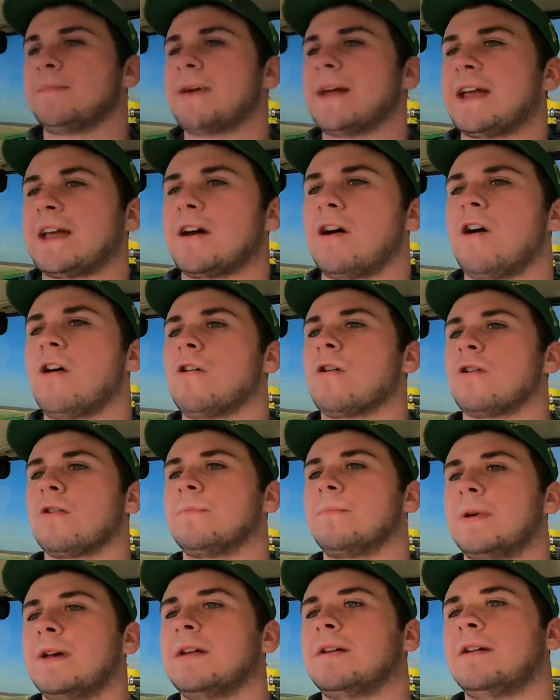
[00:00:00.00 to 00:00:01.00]
make it
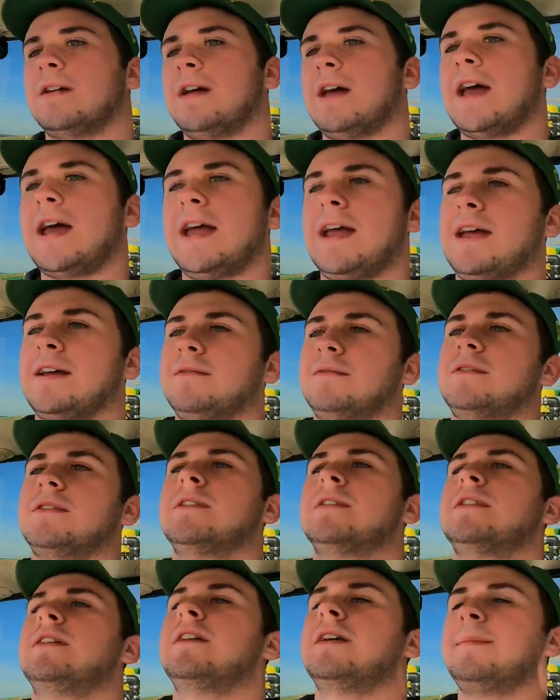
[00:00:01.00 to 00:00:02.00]
hard, but hey,
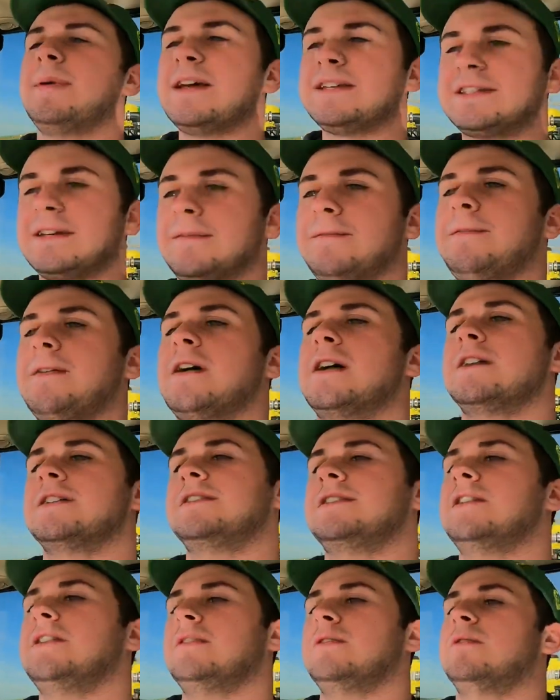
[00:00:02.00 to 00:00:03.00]
it makes it fun
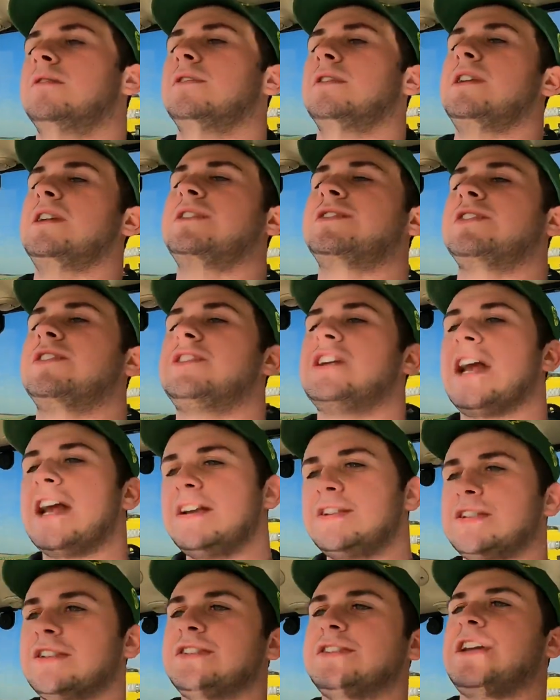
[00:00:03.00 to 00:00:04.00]
too. It's a
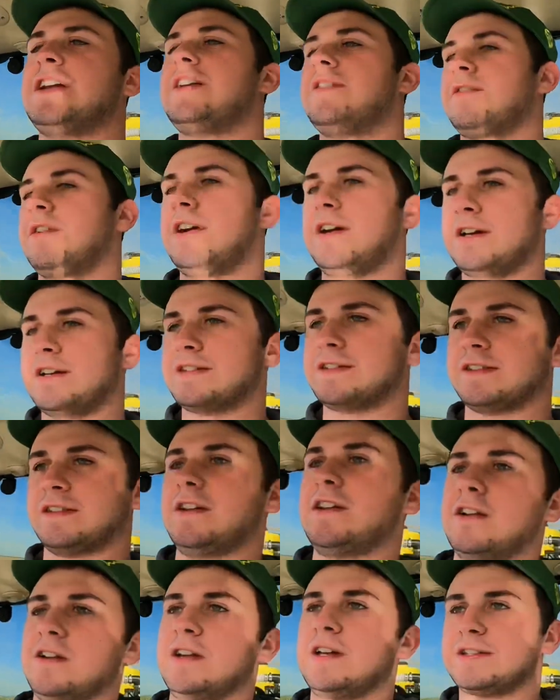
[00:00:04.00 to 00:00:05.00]
change of scenery. It's
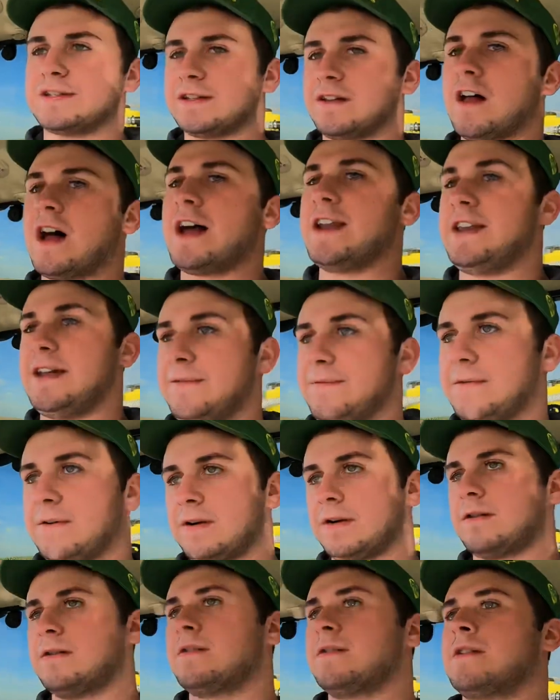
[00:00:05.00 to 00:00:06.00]
a lot
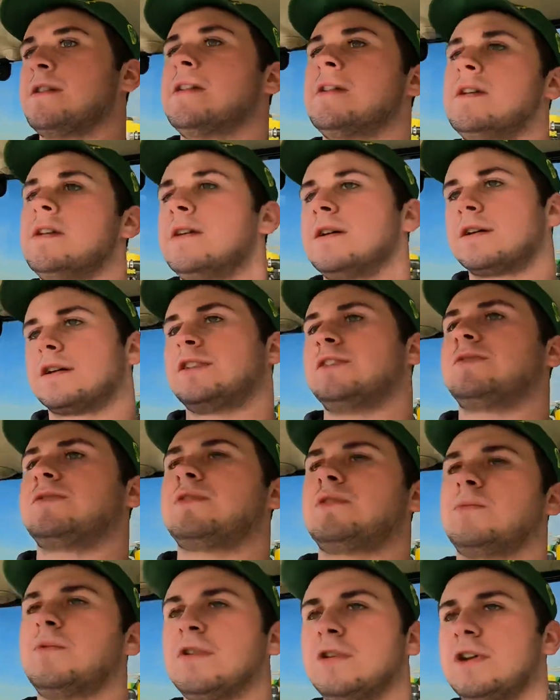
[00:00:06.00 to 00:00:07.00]
different, because
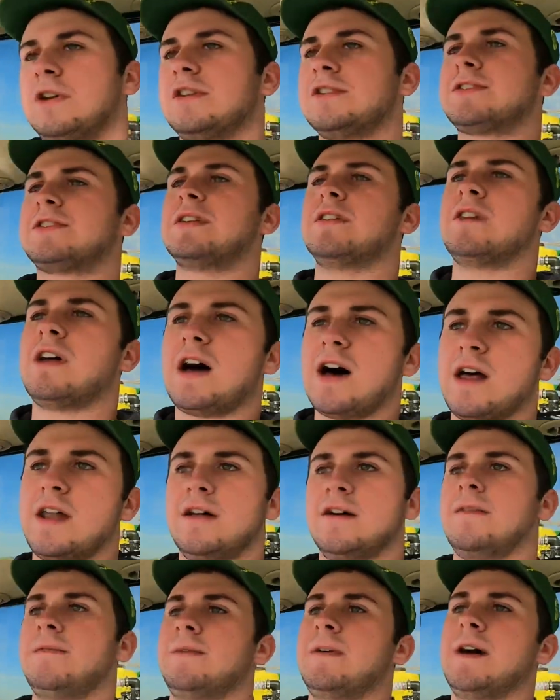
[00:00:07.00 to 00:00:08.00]
we're used to a lot
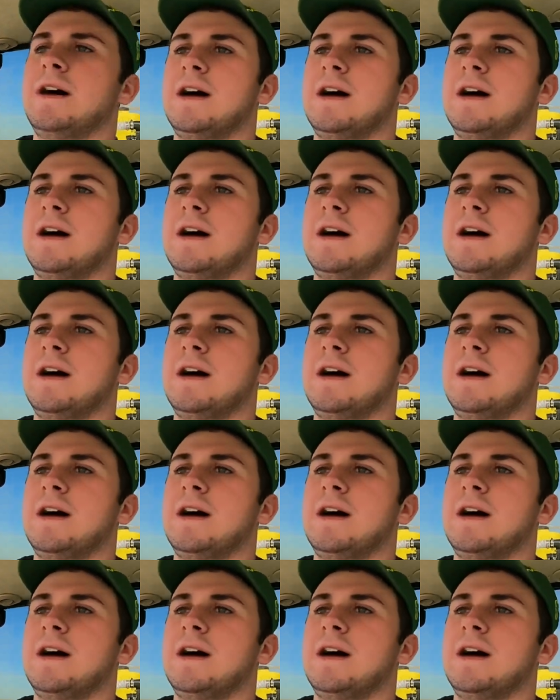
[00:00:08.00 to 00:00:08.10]
of